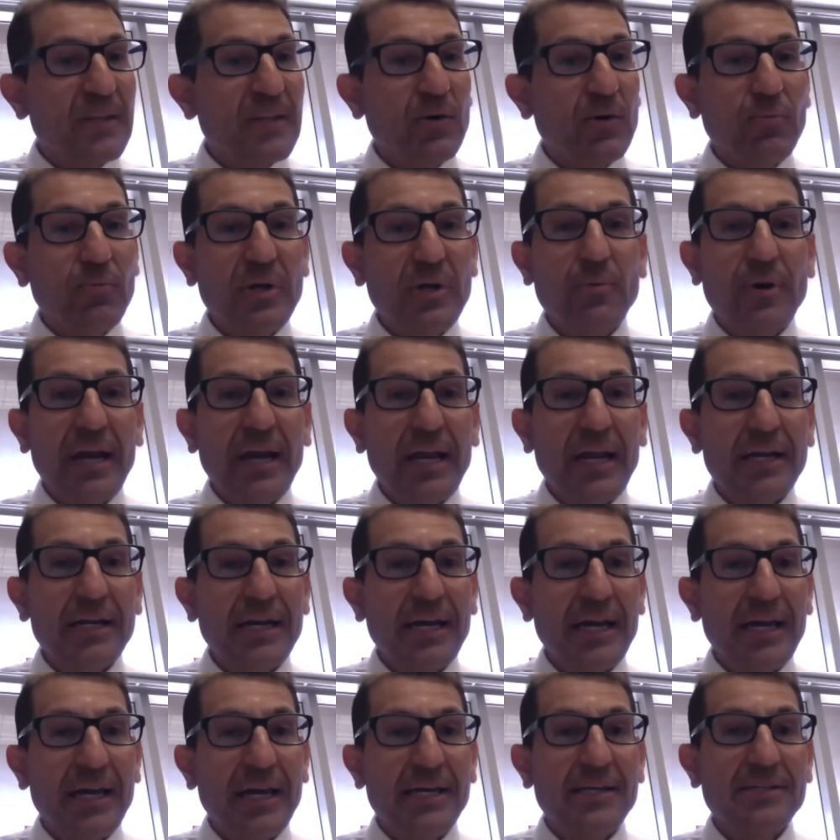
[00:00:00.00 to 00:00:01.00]
We
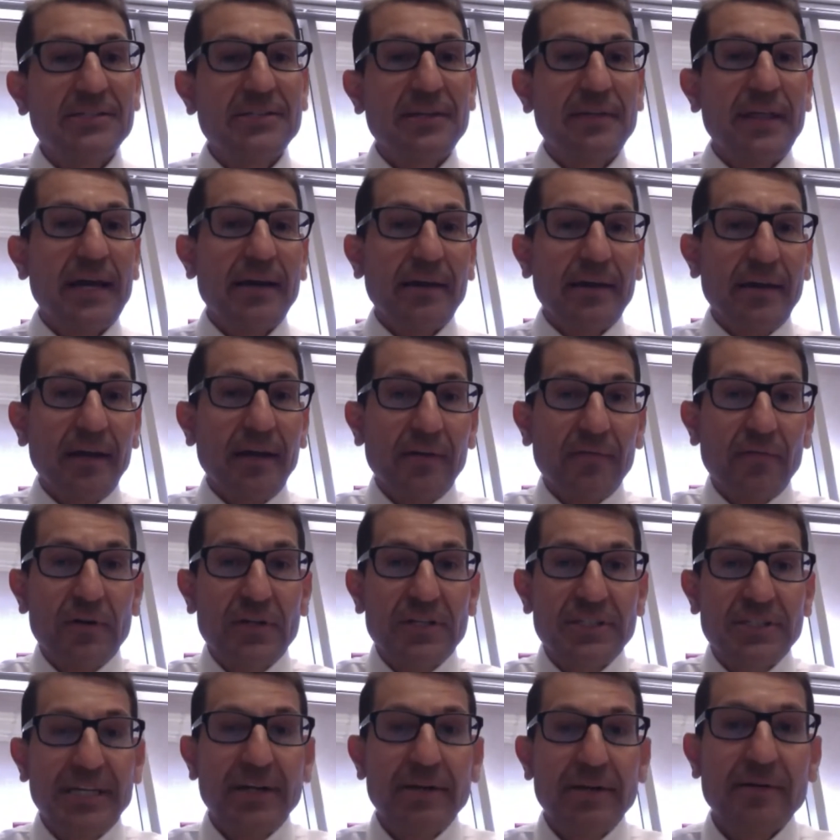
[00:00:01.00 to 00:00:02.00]
recognize that California
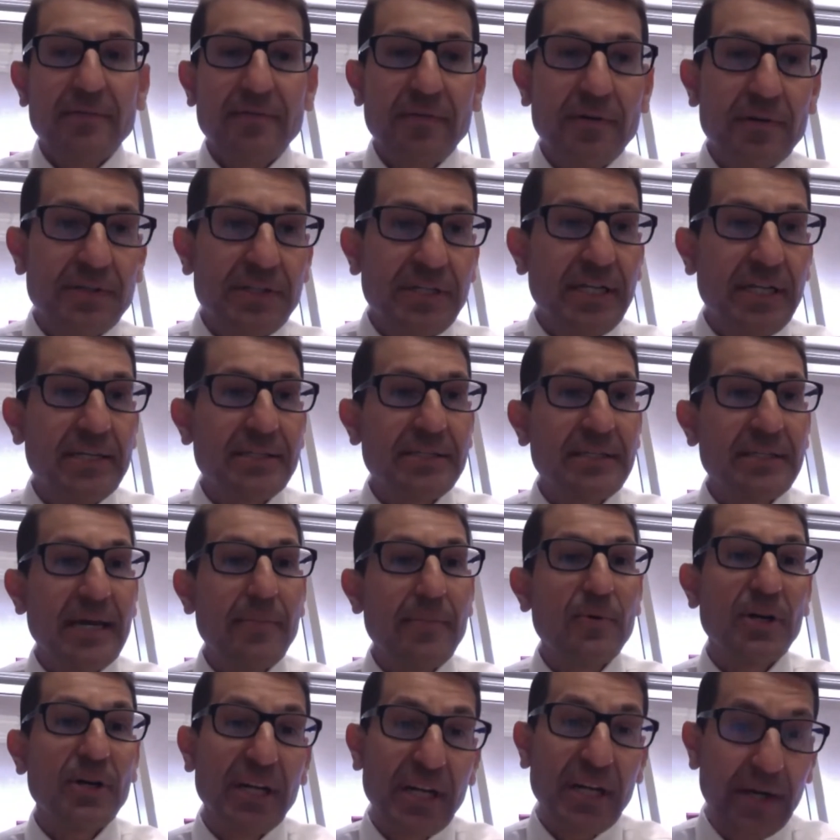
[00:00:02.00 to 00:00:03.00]
State University San
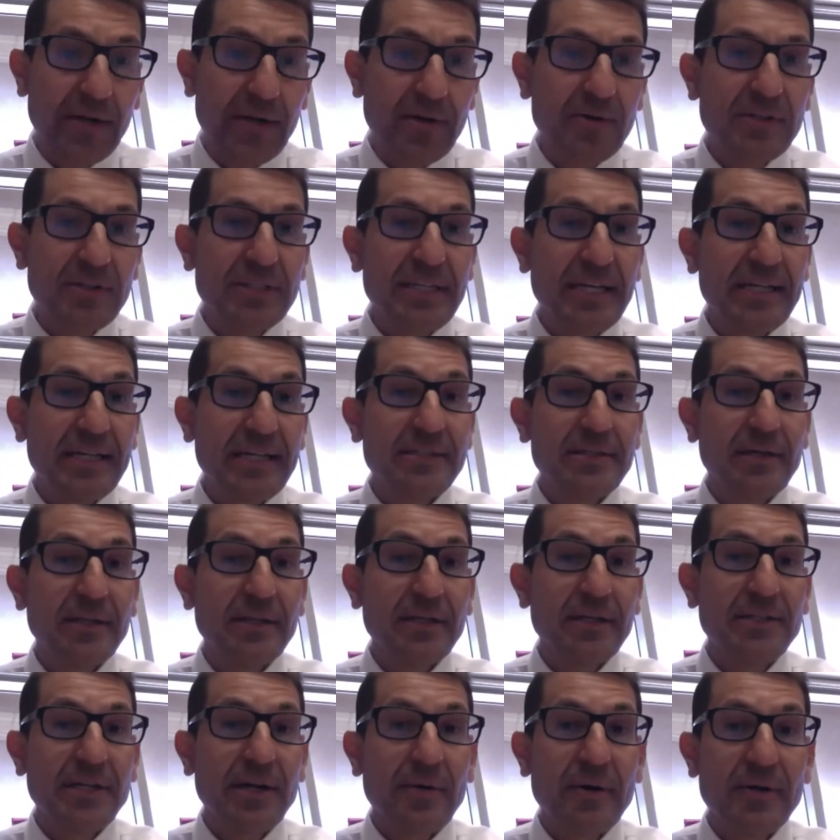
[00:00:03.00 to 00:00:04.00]
Bernardino sits on
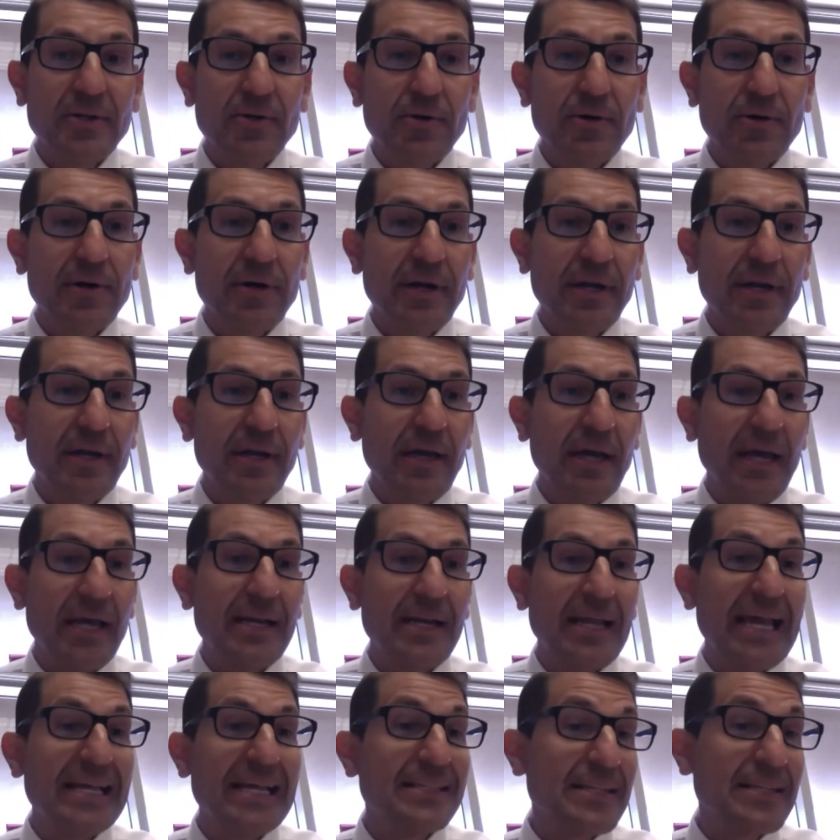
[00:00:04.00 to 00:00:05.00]
the territory
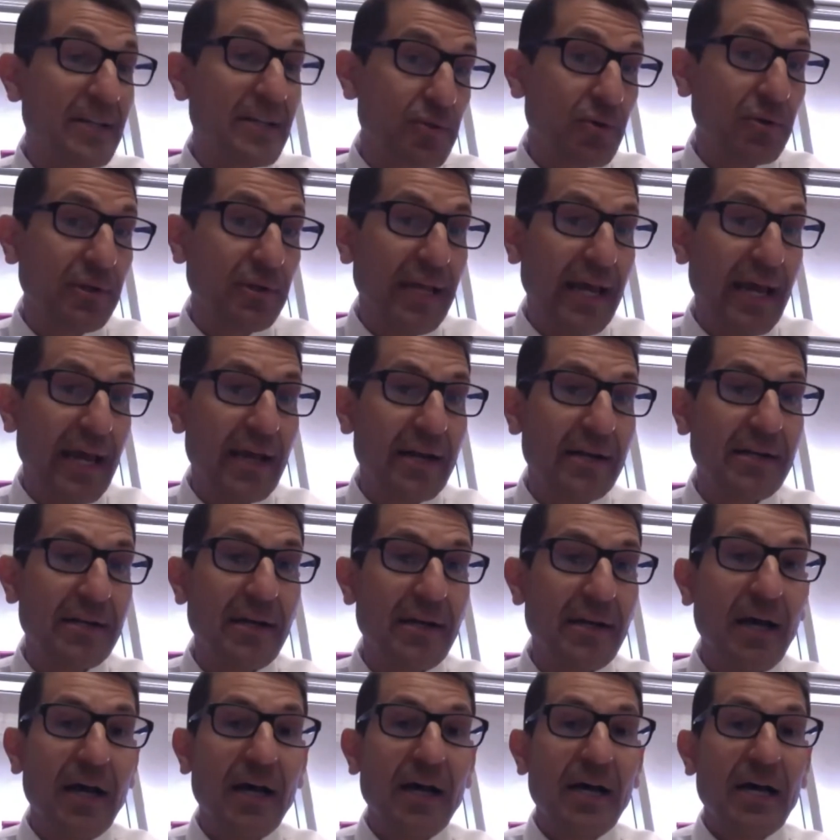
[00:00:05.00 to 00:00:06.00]
and ancestral land
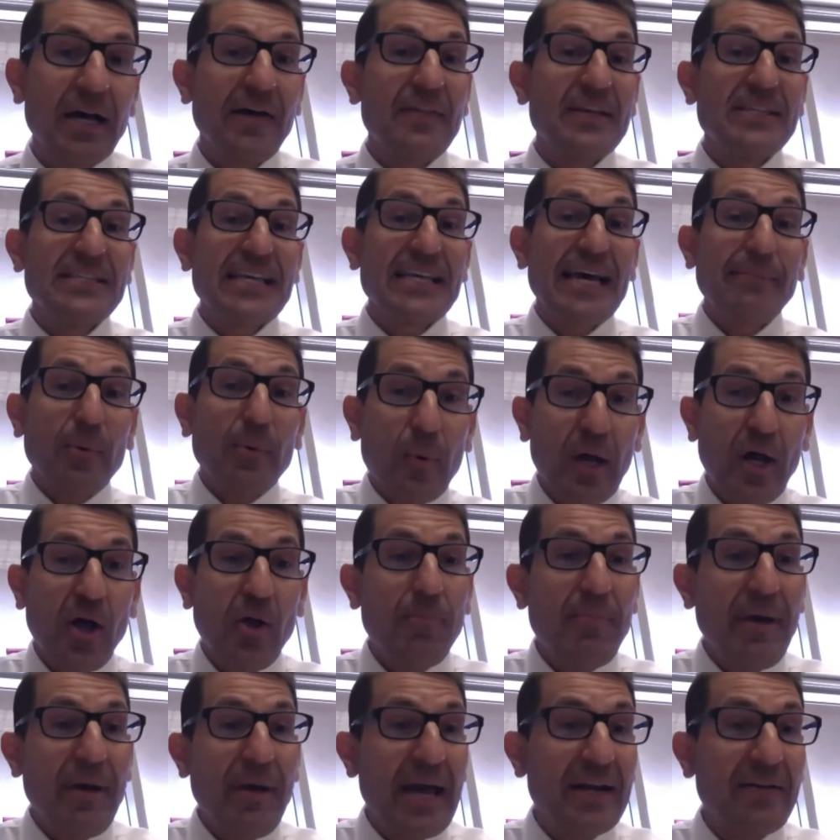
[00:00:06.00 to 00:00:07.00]
of the San Manuel
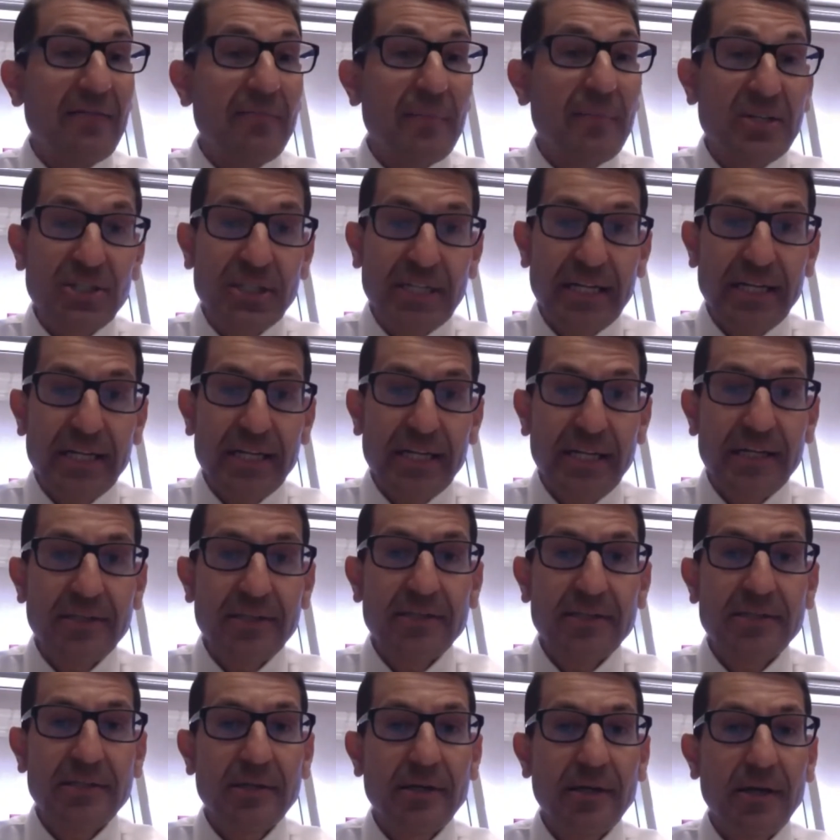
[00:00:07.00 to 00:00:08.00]
Band of Mission
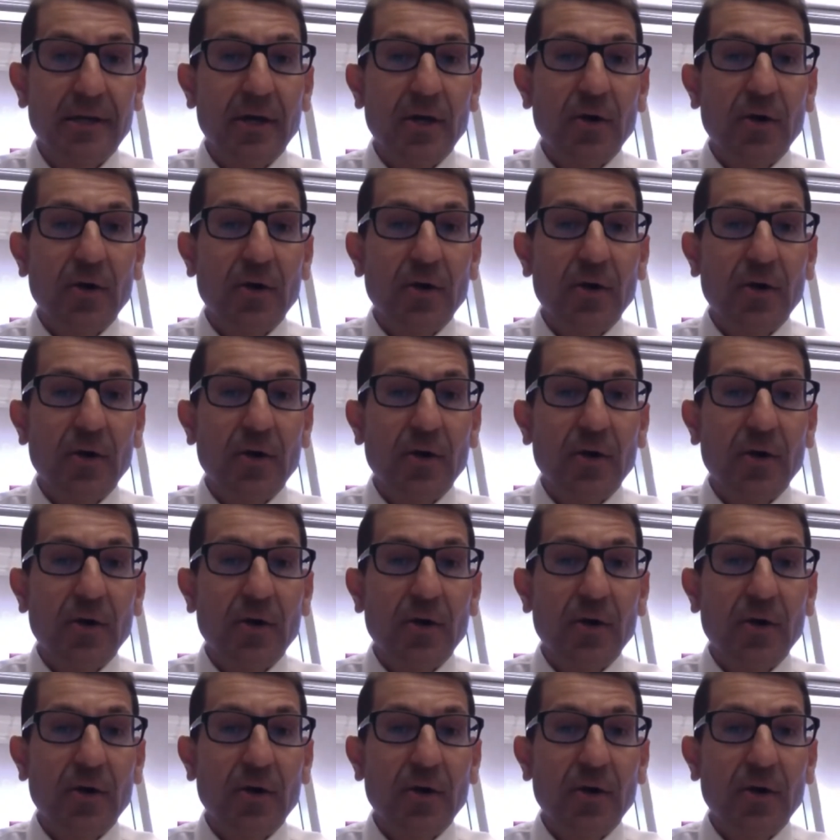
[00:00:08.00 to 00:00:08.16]
Indians.